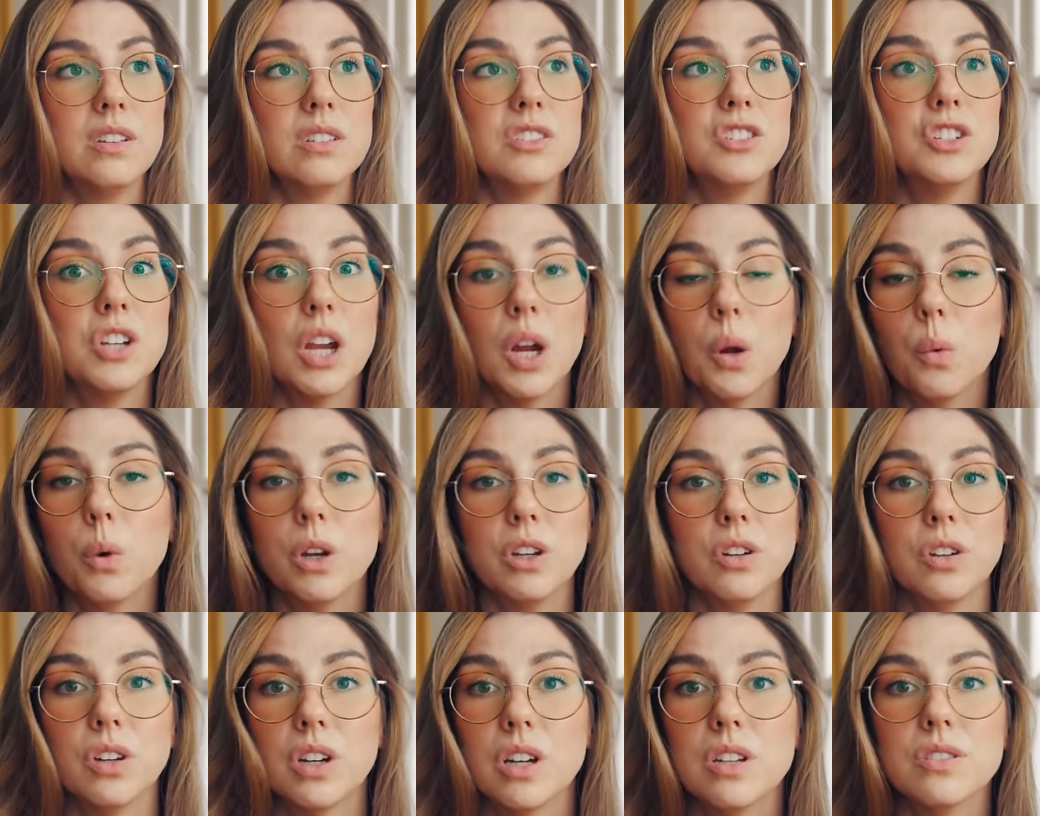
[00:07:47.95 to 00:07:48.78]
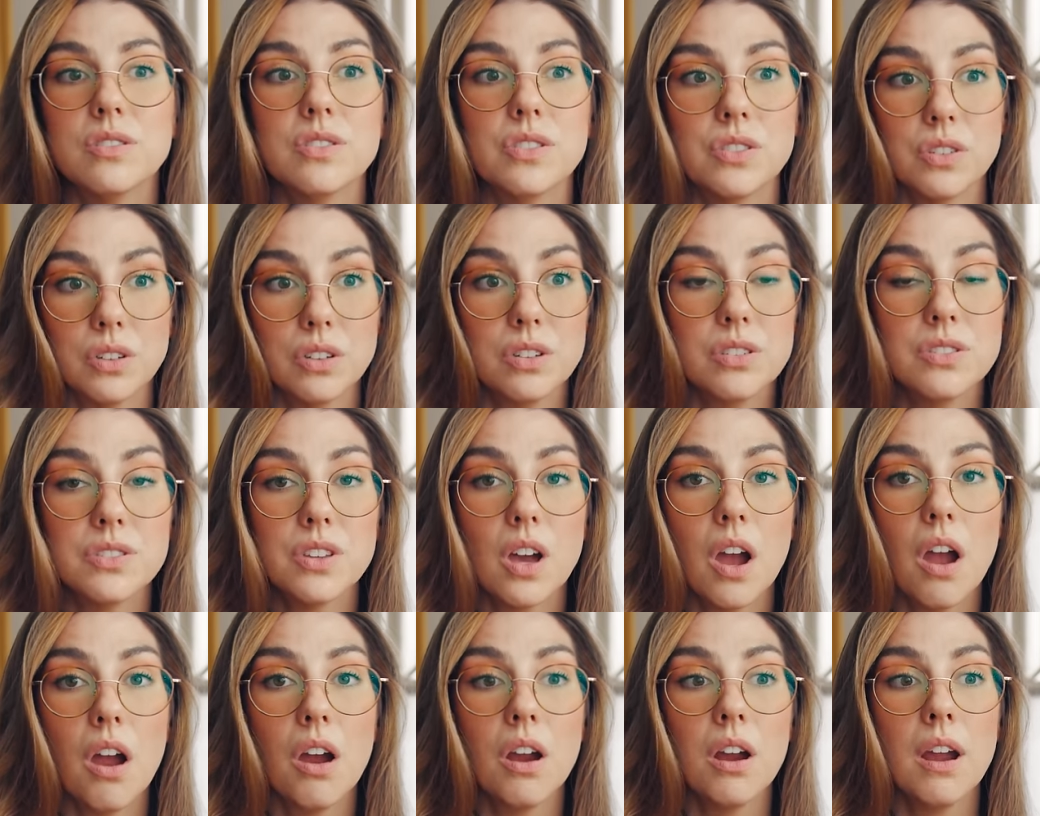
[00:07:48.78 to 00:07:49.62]
share what your concerns
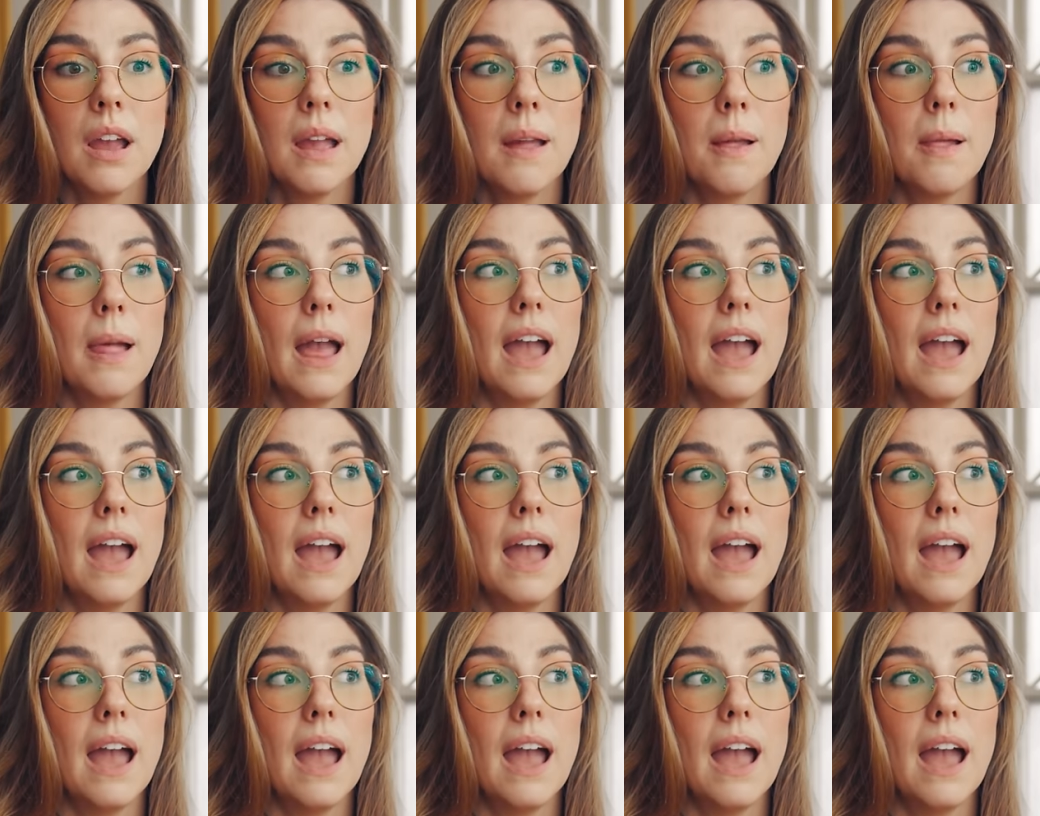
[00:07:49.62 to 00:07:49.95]
are,